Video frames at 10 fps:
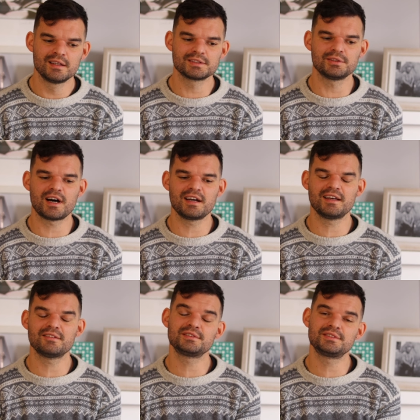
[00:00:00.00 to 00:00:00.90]
So I
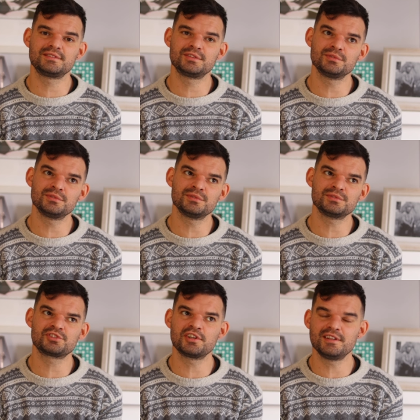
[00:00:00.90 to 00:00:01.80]
am two,
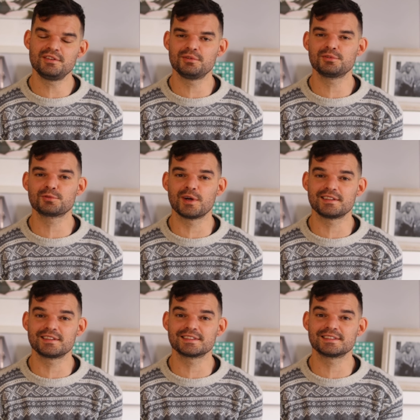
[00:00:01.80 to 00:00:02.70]
three new
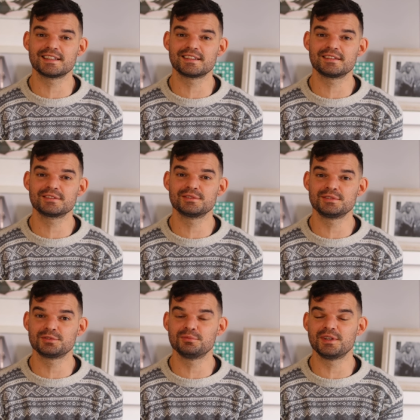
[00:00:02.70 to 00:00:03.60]
sweaters that are going
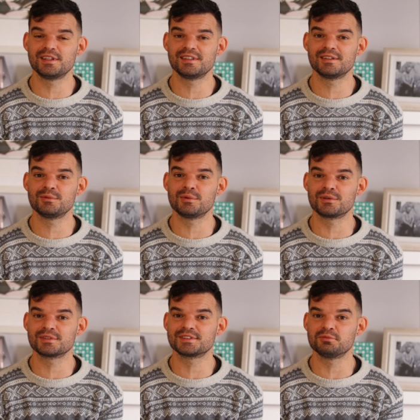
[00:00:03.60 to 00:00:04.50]
to be
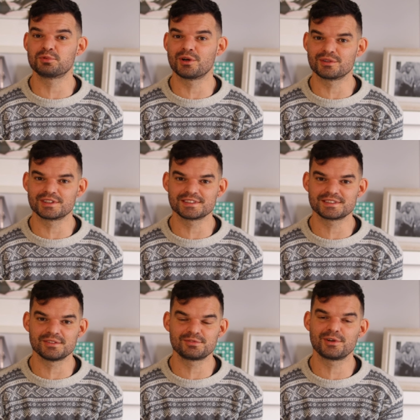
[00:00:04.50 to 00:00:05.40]
works in progress
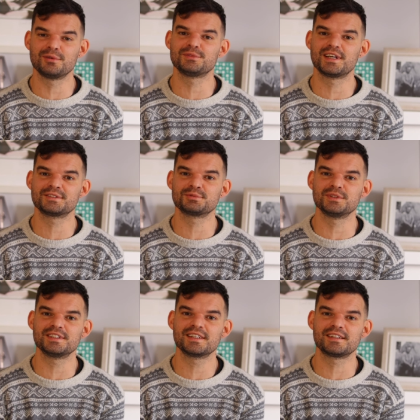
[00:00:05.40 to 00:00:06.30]
from next
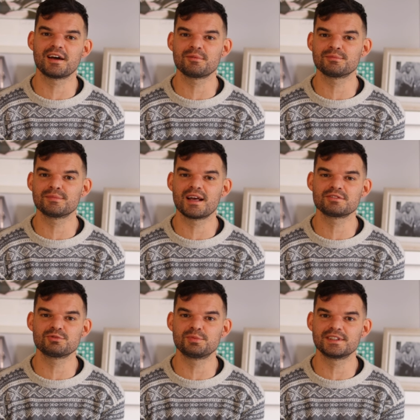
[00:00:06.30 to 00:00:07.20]
week and I'm
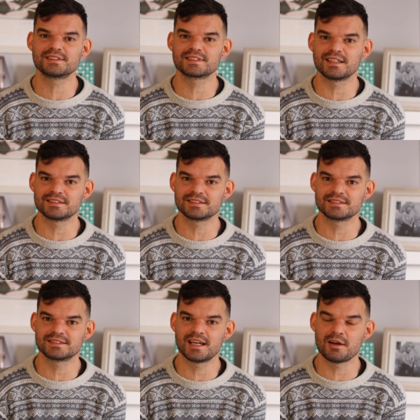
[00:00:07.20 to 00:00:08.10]
super excited
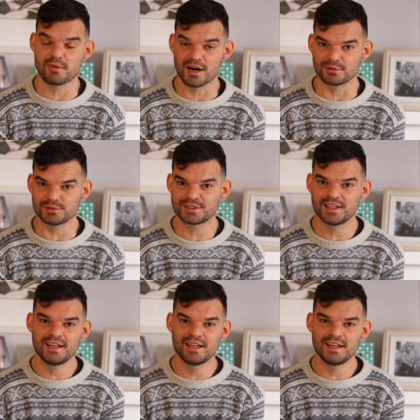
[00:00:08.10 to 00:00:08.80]
about.